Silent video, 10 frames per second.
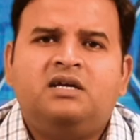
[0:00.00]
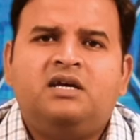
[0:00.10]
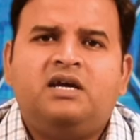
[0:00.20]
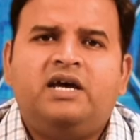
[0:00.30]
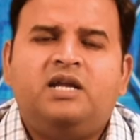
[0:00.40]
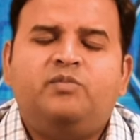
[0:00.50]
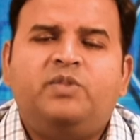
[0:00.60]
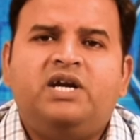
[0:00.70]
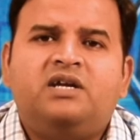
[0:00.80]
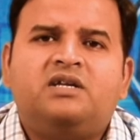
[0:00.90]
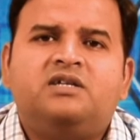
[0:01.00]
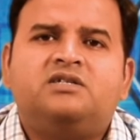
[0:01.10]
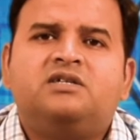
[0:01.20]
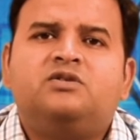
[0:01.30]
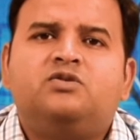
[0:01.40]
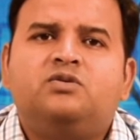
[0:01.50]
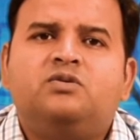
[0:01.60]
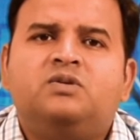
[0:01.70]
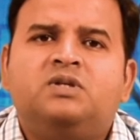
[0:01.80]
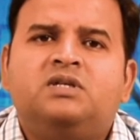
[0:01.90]
and pay attention to
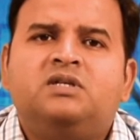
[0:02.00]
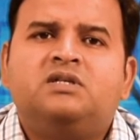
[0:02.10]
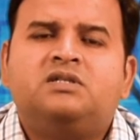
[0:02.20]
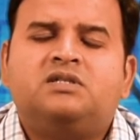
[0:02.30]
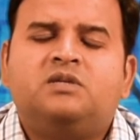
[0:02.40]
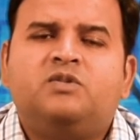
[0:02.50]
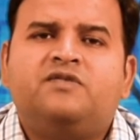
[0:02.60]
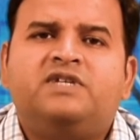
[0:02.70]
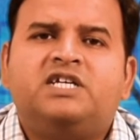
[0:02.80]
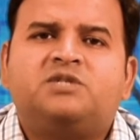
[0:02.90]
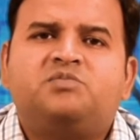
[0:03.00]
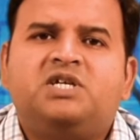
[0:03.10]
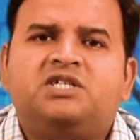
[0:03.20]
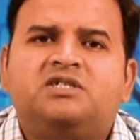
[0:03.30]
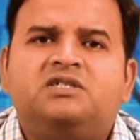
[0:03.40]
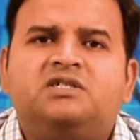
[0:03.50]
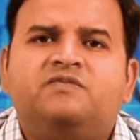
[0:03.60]
some of the expressions